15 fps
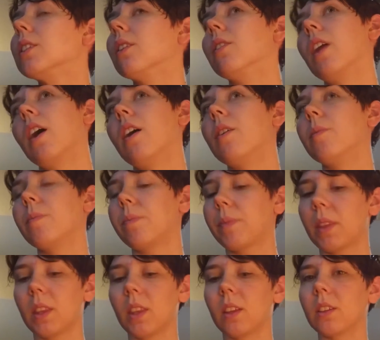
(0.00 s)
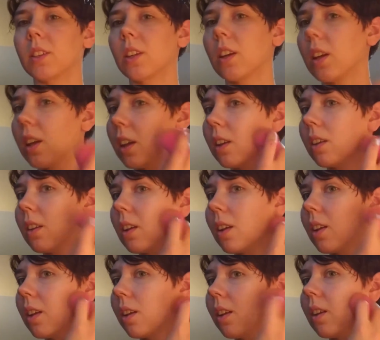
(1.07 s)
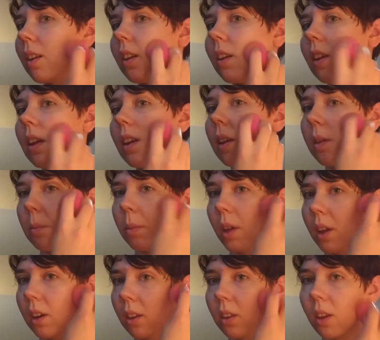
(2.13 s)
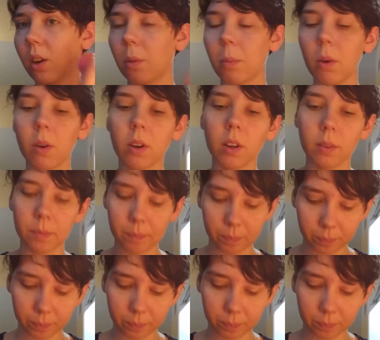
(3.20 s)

So now, looks good. Blend a little more.